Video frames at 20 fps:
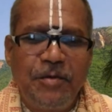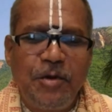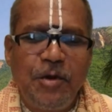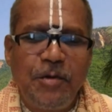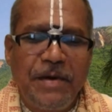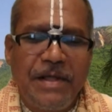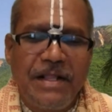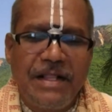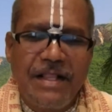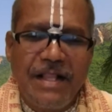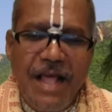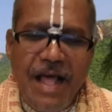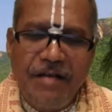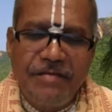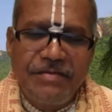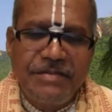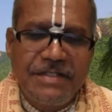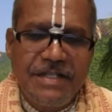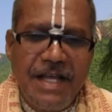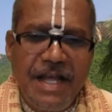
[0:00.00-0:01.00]
Prabhupada
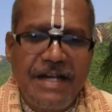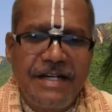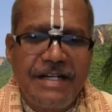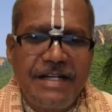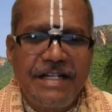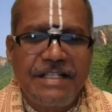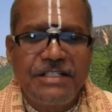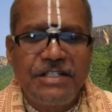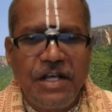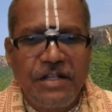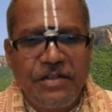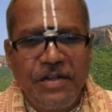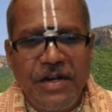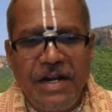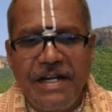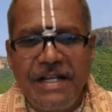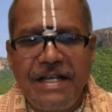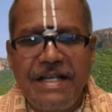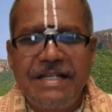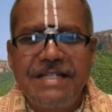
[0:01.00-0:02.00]
laughs and tells
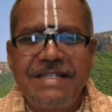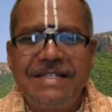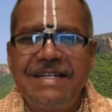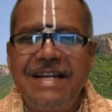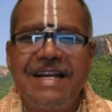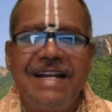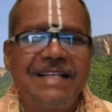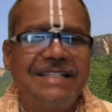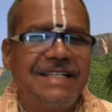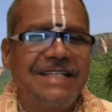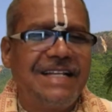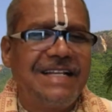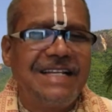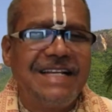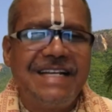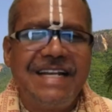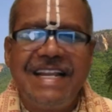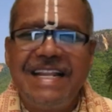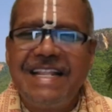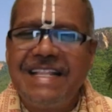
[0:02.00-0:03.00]
Jadurani, Krishna doesn't
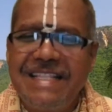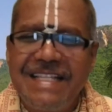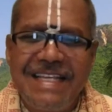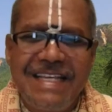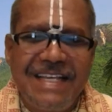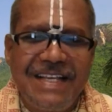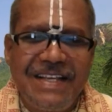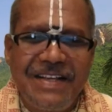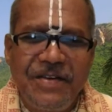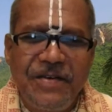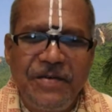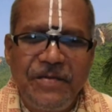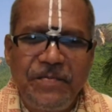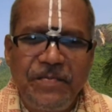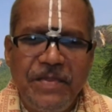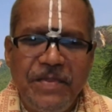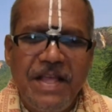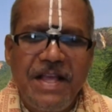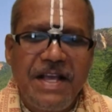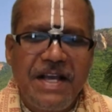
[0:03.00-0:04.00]
need anything.
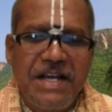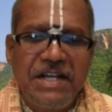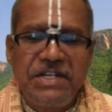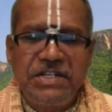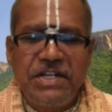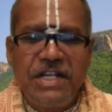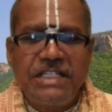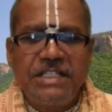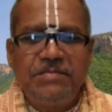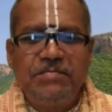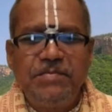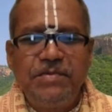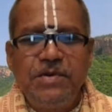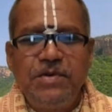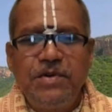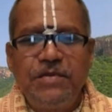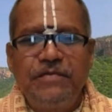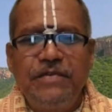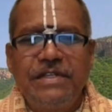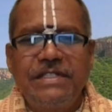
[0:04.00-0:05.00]
Krishna is a
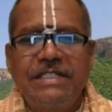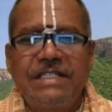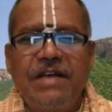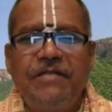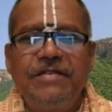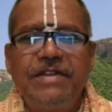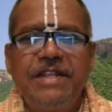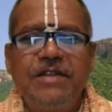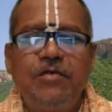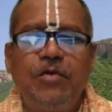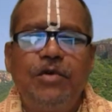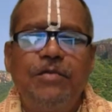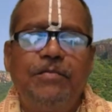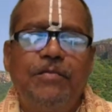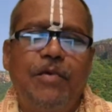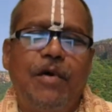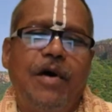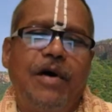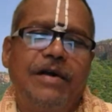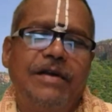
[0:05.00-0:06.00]
beautiful
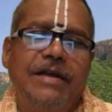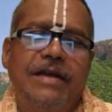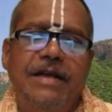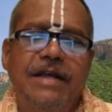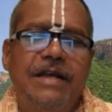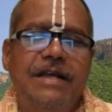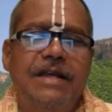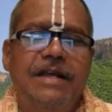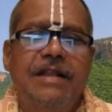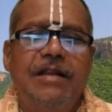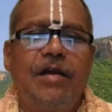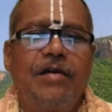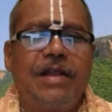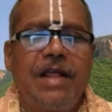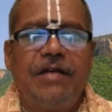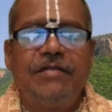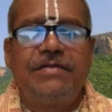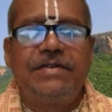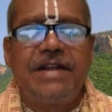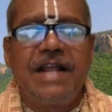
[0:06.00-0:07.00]
7-year-old boy. He will
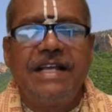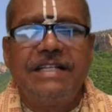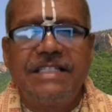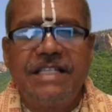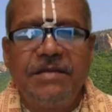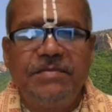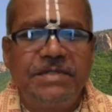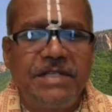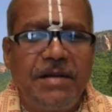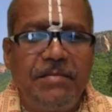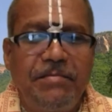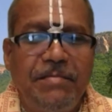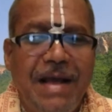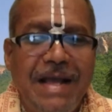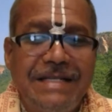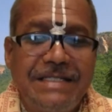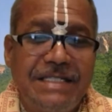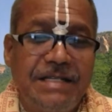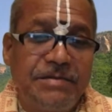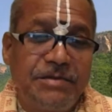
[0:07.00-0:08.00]
not have triceps and
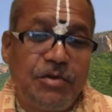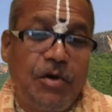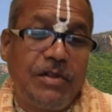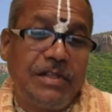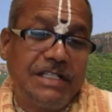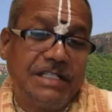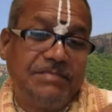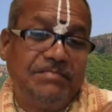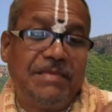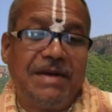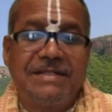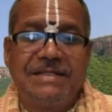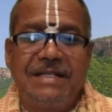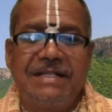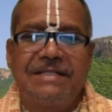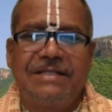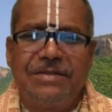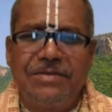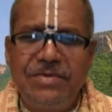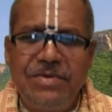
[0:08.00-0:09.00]
biceps, all these
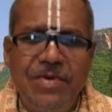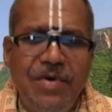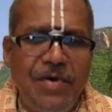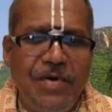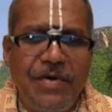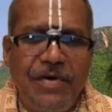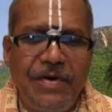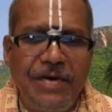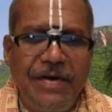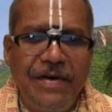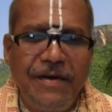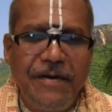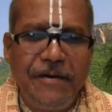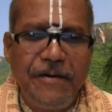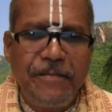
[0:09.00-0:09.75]
muscles. No.